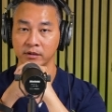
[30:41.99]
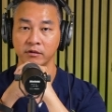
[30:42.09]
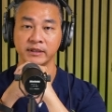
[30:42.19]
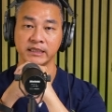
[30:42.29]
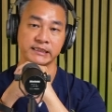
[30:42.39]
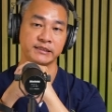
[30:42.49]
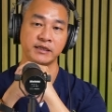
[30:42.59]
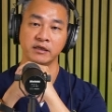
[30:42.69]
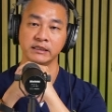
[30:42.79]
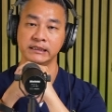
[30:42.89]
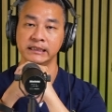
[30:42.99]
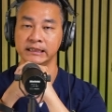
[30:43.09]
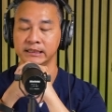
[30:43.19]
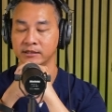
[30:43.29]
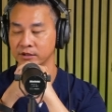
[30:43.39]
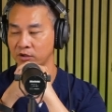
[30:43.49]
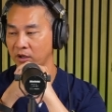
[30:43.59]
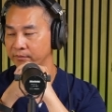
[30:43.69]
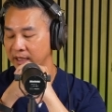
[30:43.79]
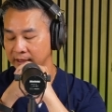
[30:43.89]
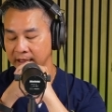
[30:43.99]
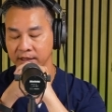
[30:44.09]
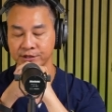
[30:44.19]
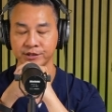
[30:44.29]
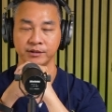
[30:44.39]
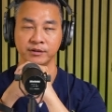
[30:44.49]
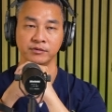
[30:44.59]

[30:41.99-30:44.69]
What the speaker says: You don't necessarily need to start medication